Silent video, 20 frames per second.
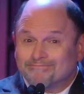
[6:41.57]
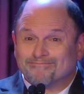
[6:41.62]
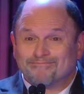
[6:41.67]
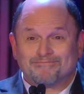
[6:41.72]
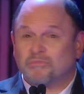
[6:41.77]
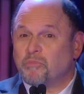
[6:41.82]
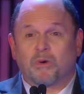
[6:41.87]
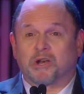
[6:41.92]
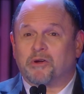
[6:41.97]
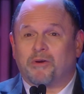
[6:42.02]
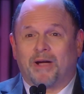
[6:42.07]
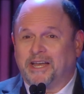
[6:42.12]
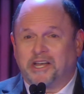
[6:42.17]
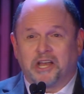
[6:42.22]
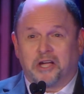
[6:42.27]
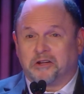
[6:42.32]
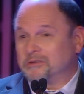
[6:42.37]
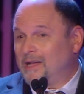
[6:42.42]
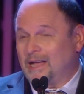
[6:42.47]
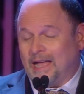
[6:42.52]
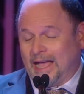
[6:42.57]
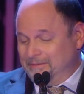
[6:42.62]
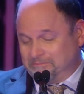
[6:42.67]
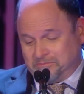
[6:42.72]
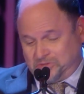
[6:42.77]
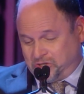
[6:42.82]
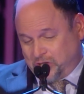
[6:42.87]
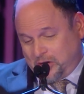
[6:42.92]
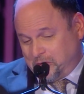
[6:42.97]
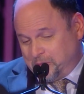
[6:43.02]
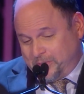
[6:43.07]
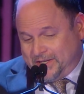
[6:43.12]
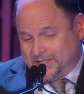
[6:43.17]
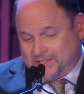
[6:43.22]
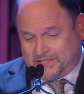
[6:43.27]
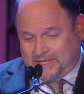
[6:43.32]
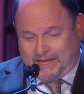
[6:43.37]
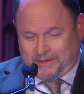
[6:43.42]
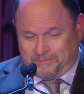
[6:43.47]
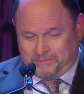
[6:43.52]
What do I know?
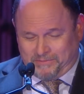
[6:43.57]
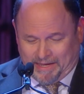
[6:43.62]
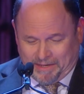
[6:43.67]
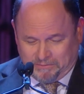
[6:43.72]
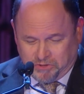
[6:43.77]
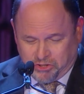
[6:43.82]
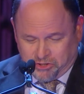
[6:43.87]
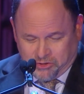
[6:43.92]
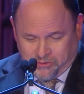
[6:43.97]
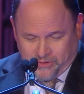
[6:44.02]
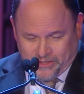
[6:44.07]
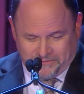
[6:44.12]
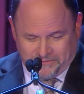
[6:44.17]
Showbiz. I'm new to it.